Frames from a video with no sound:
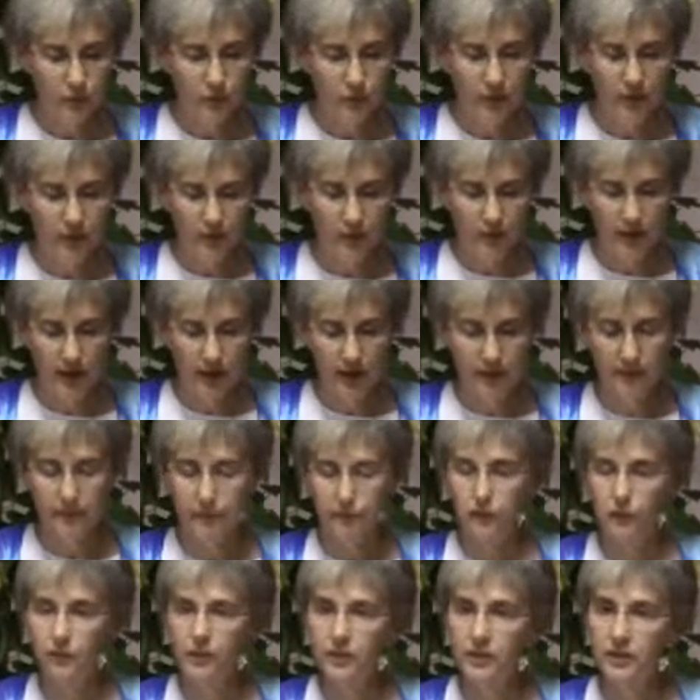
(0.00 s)
we develop
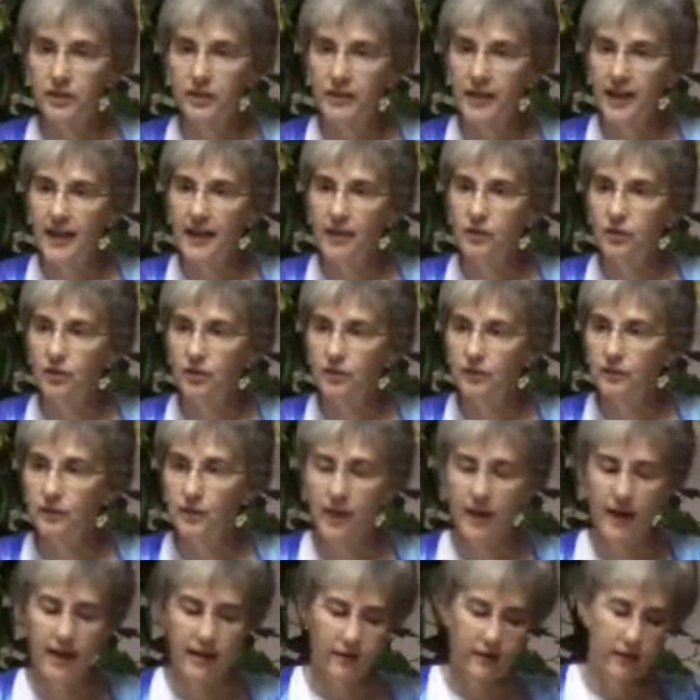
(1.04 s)
through the stages of
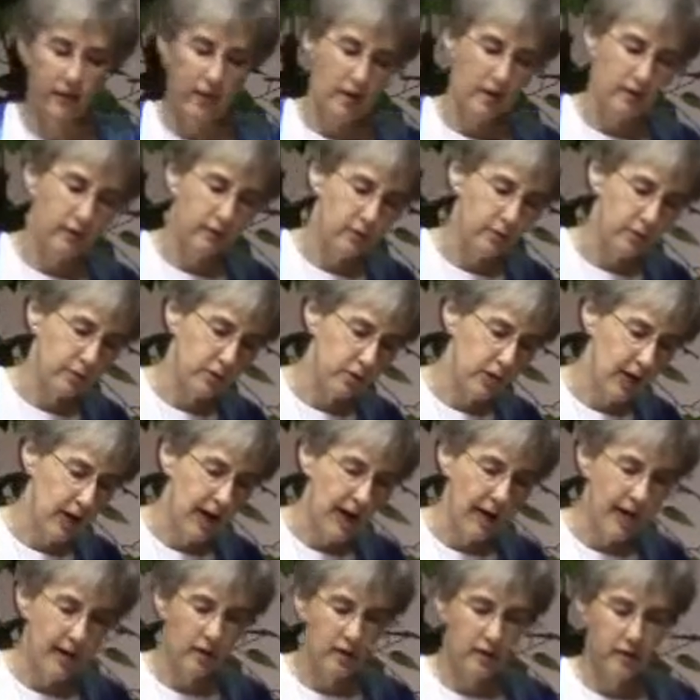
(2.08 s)
life, from
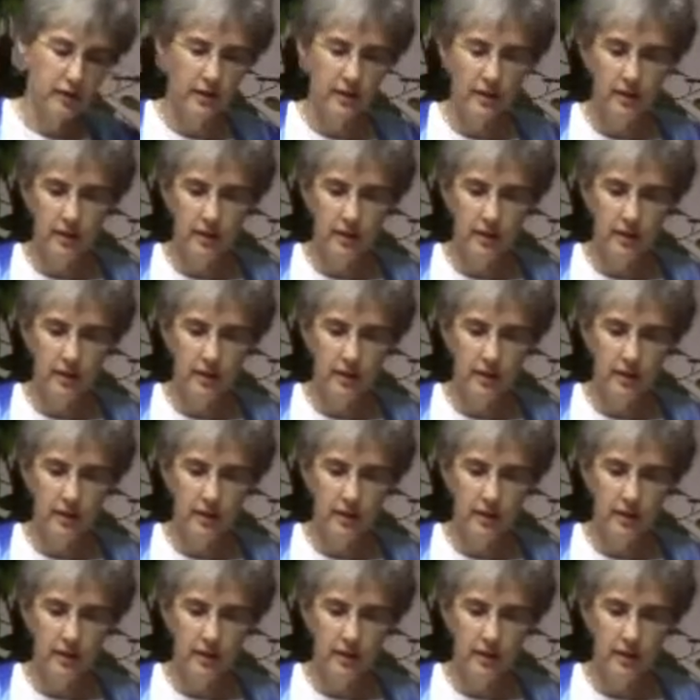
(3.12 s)
child